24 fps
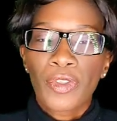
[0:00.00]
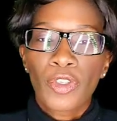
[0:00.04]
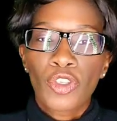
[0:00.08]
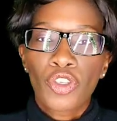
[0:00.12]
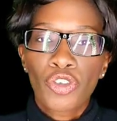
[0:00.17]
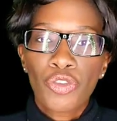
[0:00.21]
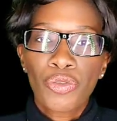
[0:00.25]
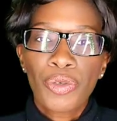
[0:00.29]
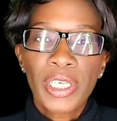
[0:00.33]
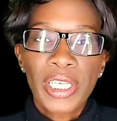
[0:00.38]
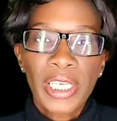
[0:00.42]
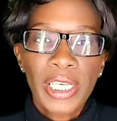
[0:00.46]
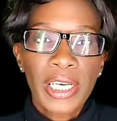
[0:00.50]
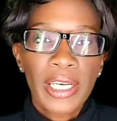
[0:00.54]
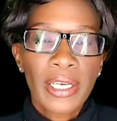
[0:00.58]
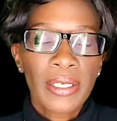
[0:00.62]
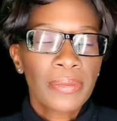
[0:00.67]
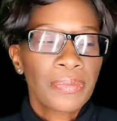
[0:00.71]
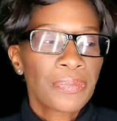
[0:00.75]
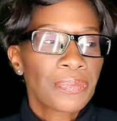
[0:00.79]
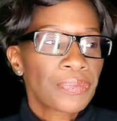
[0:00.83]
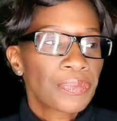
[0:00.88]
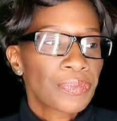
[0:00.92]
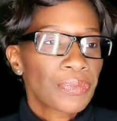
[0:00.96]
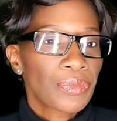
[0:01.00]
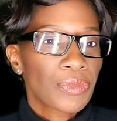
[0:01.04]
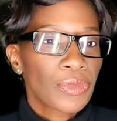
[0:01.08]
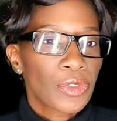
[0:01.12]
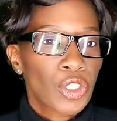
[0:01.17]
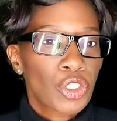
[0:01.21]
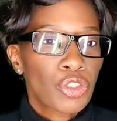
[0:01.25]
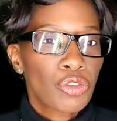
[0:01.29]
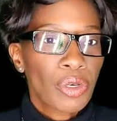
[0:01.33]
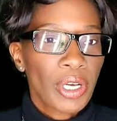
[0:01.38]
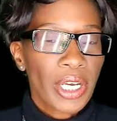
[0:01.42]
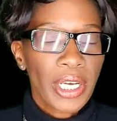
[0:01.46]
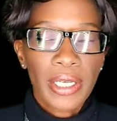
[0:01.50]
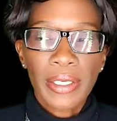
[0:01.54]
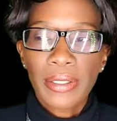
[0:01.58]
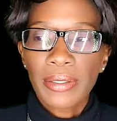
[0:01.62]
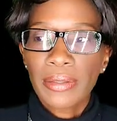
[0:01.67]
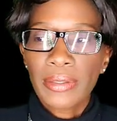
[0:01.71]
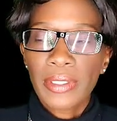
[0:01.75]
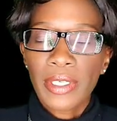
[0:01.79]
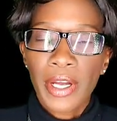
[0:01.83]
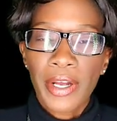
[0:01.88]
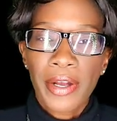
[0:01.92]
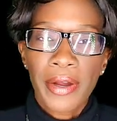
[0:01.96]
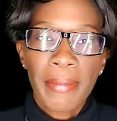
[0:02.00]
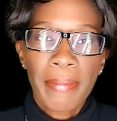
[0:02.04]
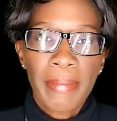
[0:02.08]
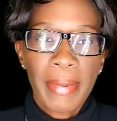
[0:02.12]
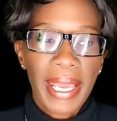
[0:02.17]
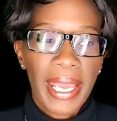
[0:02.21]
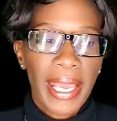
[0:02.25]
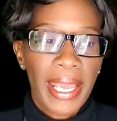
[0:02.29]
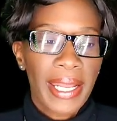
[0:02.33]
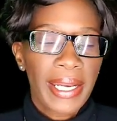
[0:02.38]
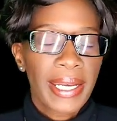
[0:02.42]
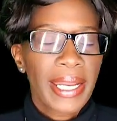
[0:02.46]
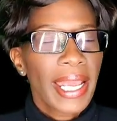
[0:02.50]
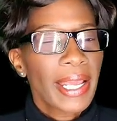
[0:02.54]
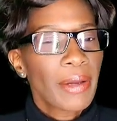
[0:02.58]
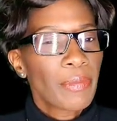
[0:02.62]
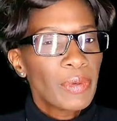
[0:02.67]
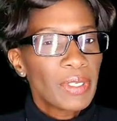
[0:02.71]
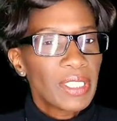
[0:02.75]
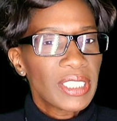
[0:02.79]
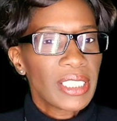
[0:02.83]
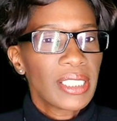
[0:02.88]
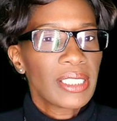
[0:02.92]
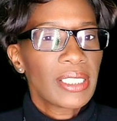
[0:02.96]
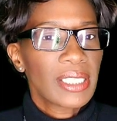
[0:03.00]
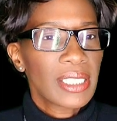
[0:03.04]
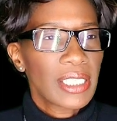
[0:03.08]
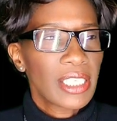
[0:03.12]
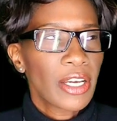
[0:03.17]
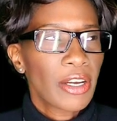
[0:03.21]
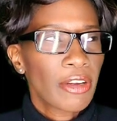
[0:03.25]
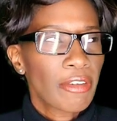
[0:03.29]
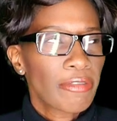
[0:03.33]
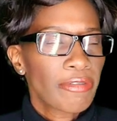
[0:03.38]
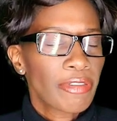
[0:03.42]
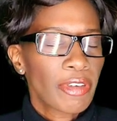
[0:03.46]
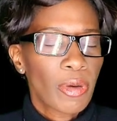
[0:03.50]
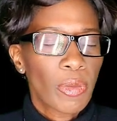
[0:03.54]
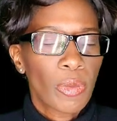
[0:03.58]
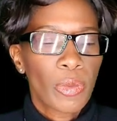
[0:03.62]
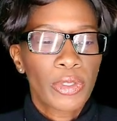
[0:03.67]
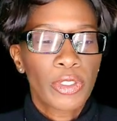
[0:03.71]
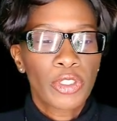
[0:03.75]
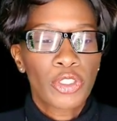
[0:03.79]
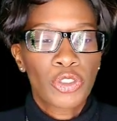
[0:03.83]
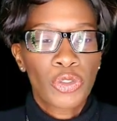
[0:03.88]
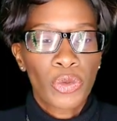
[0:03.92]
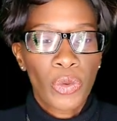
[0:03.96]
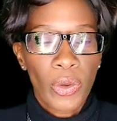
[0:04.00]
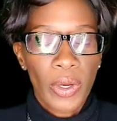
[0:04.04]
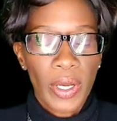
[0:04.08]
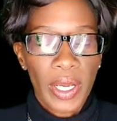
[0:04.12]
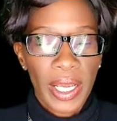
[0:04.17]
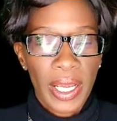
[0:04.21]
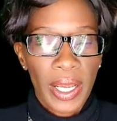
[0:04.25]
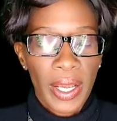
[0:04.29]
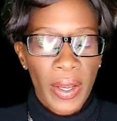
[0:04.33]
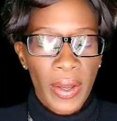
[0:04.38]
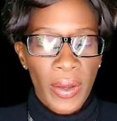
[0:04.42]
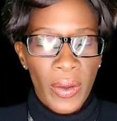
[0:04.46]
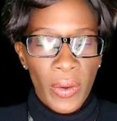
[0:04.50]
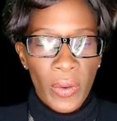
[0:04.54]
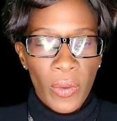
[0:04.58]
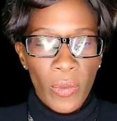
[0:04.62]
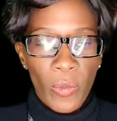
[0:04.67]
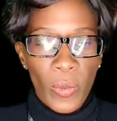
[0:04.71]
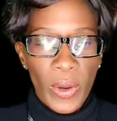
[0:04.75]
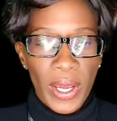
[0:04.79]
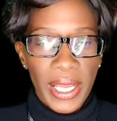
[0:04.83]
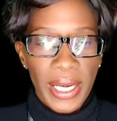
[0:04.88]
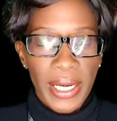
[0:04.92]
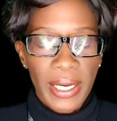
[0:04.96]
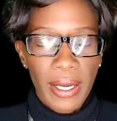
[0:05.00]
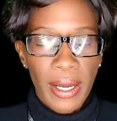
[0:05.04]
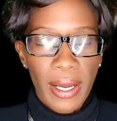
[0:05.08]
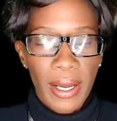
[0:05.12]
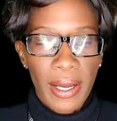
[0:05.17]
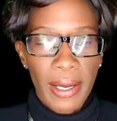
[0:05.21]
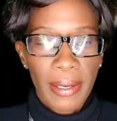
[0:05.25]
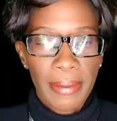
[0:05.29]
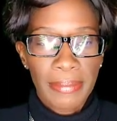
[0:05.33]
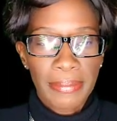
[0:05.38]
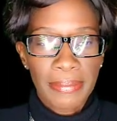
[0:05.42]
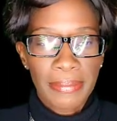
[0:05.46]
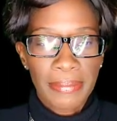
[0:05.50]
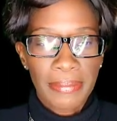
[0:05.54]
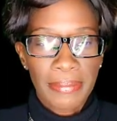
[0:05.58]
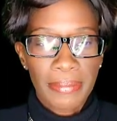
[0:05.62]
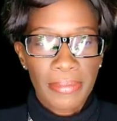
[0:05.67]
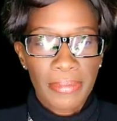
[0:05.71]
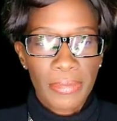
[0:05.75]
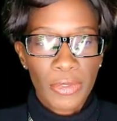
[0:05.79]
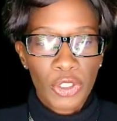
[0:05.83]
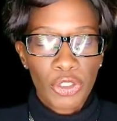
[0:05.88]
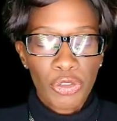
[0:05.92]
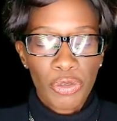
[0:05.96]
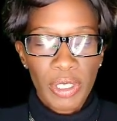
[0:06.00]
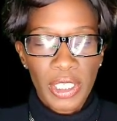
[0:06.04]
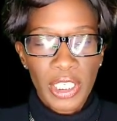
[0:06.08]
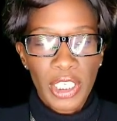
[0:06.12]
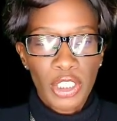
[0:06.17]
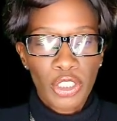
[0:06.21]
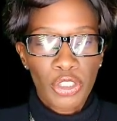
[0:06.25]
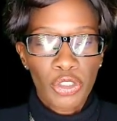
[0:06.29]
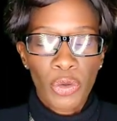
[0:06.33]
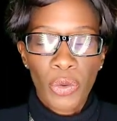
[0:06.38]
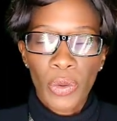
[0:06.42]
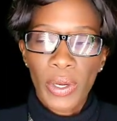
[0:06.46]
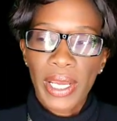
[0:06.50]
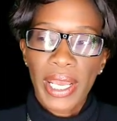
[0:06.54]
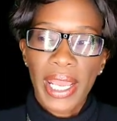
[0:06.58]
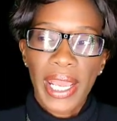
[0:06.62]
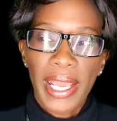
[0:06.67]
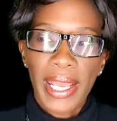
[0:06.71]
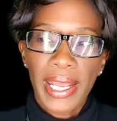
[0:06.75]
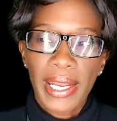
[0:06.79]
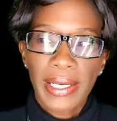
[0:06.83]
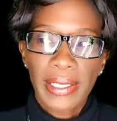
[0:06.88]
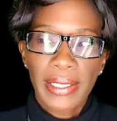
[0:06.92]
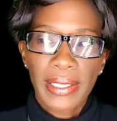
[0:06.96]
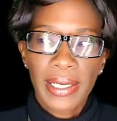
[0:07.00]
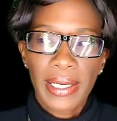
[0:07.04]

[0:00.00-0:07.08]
Trina, Trick, her man, and we did see her film with Joy when um, Trina, Joy, and...